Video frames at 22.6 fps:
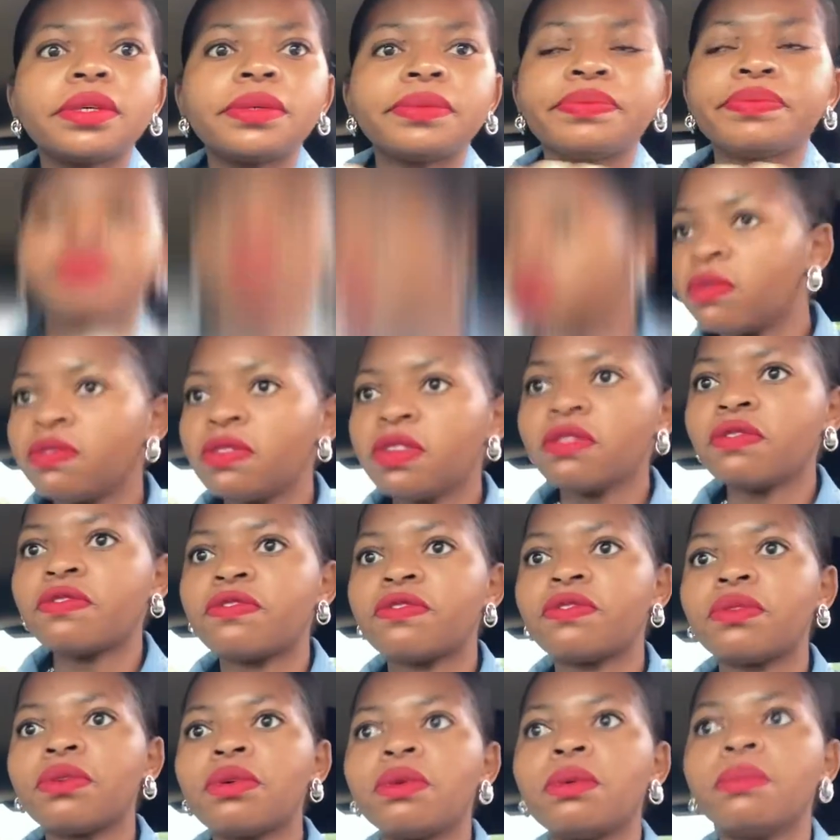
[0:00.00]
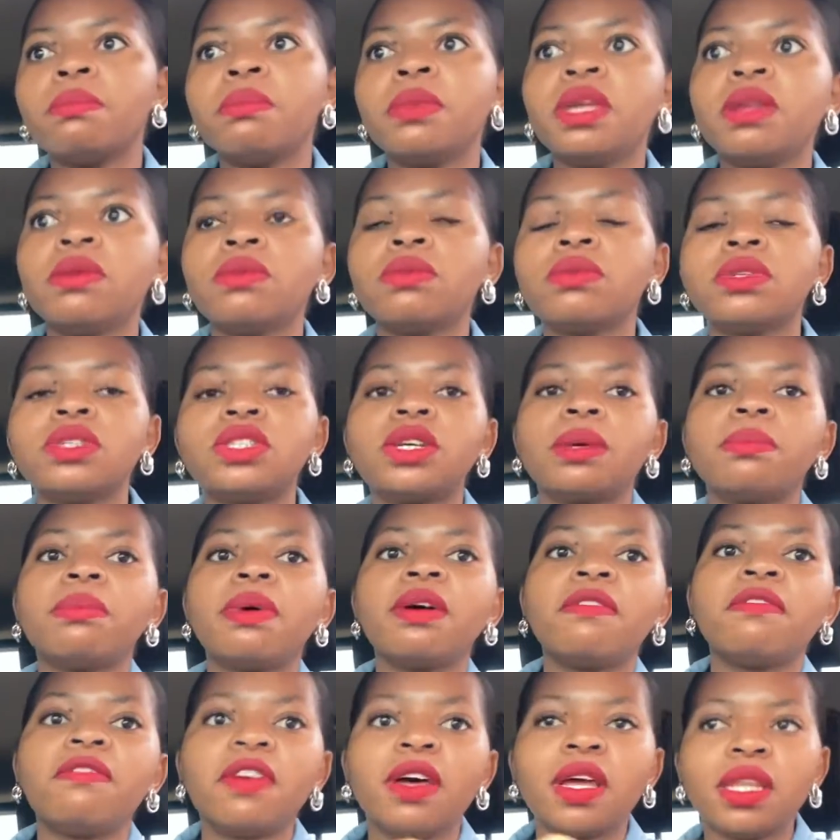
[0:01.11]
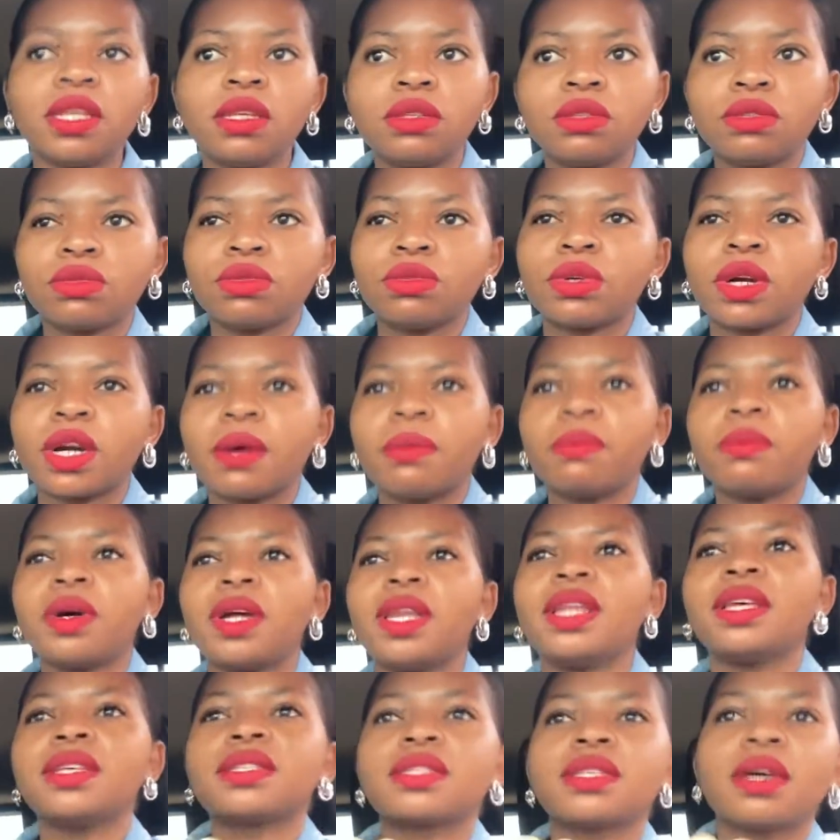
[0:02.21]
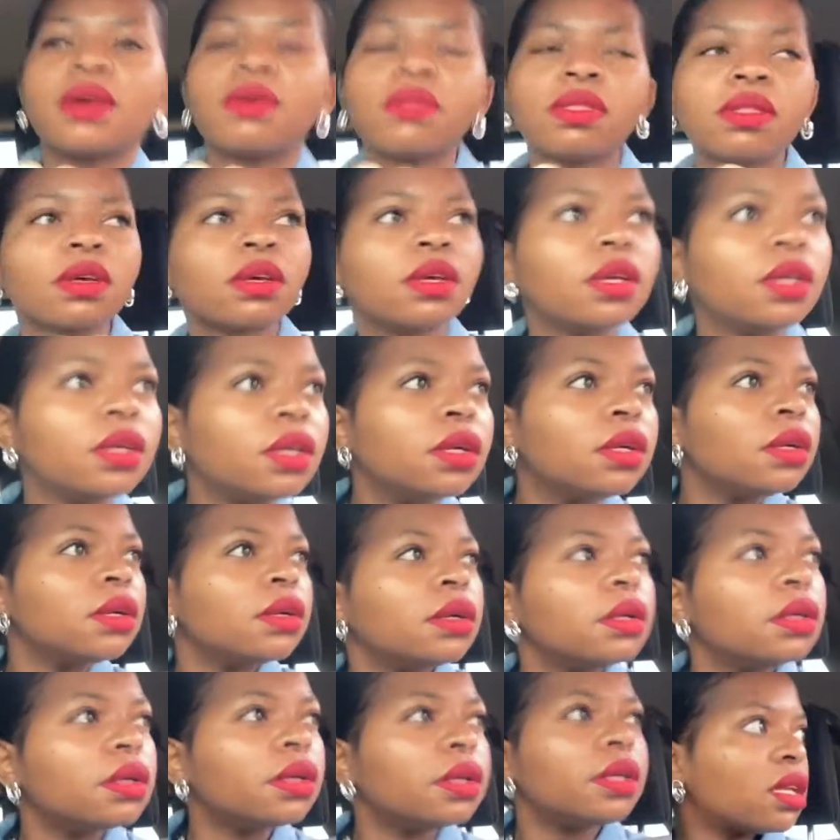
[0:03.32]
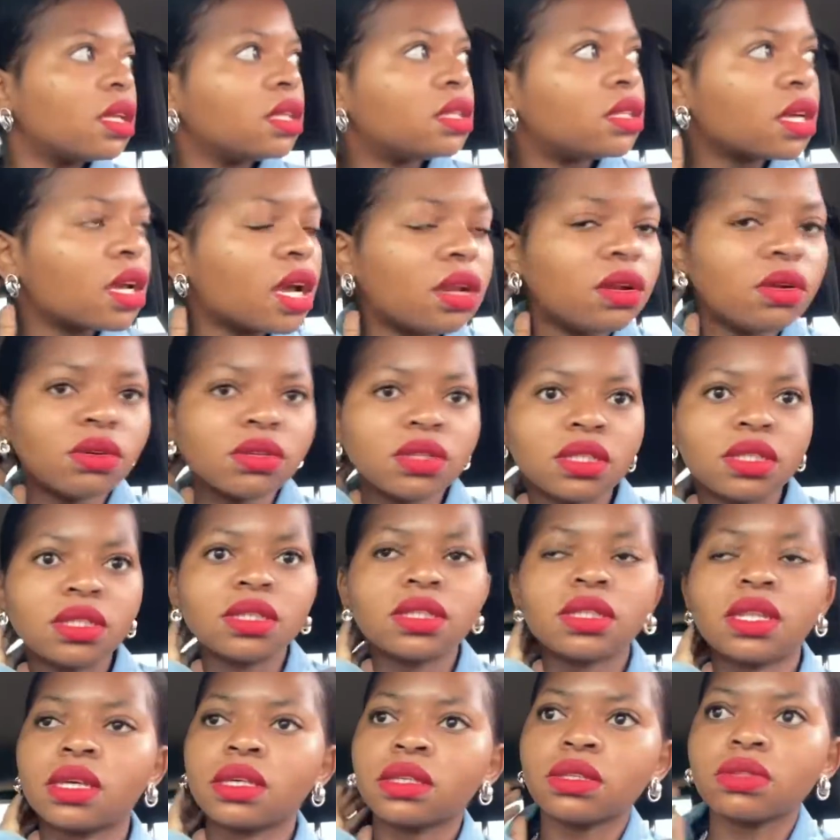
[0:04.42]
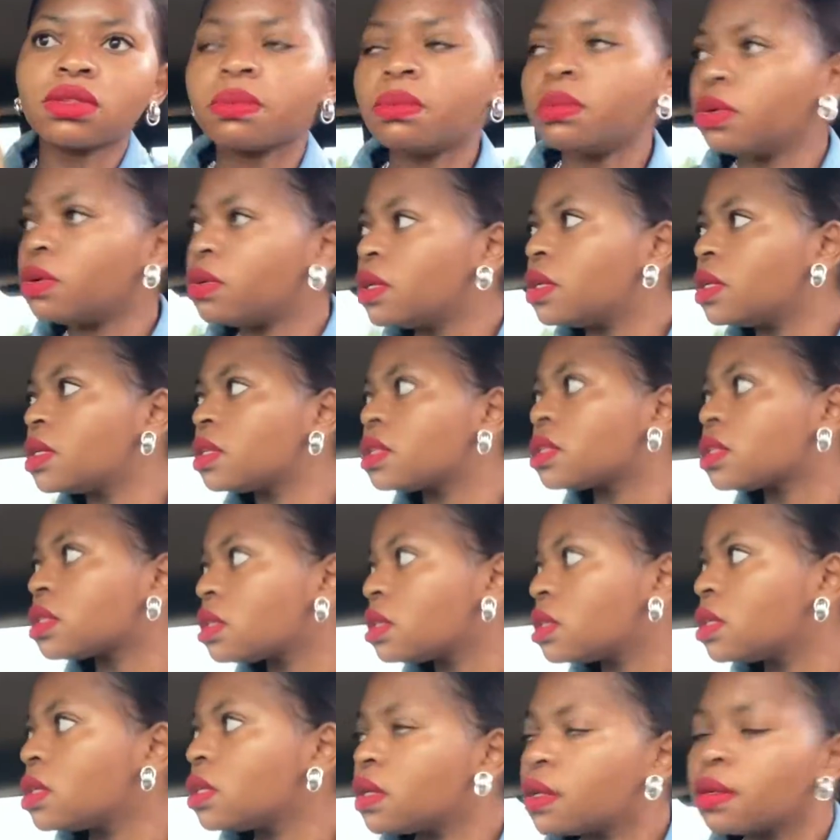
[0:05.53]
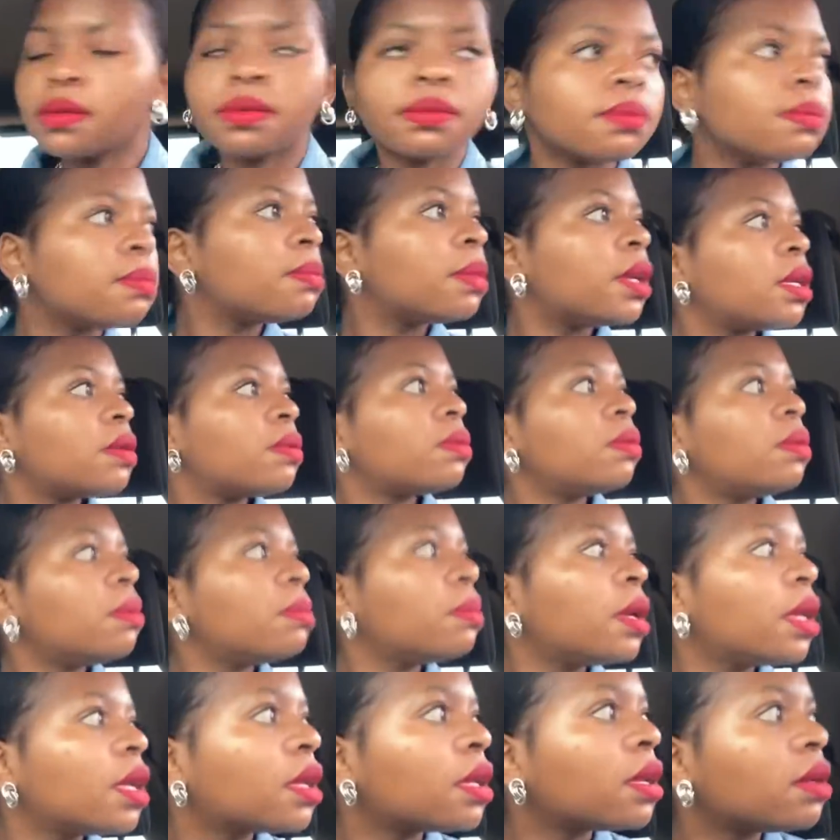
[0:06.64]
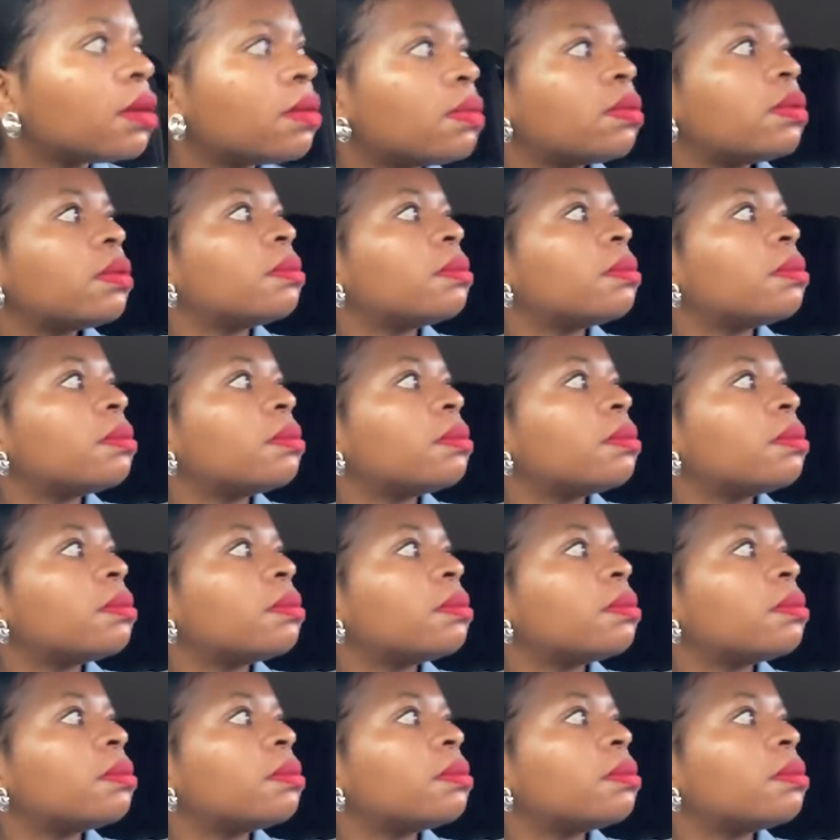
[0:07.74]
I'm moving from Minwood Chamber Valley to Kamwala South. It's like a long distance, to be honest, but we'll make it.